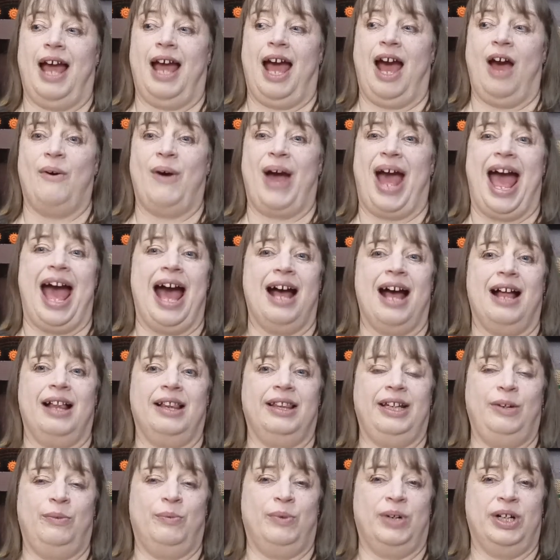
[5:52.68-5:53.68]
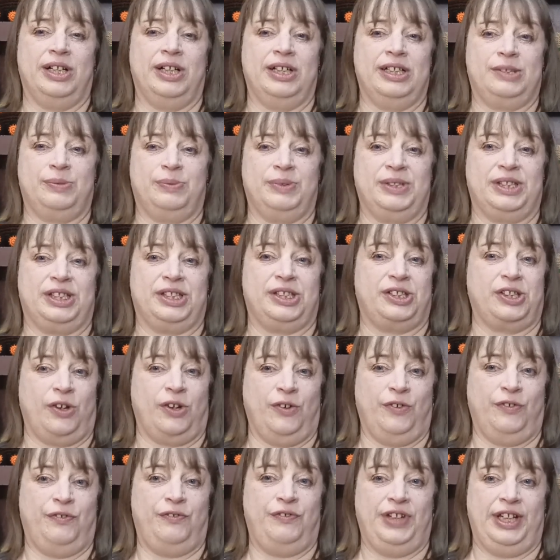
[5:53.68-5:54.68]
how Allie was with
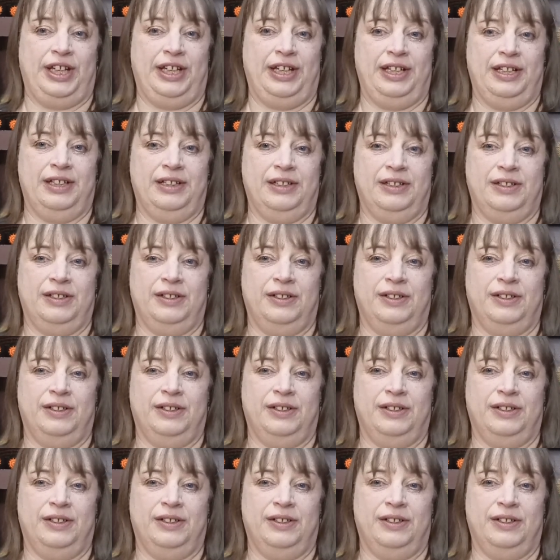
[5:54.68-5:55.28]
Sophie.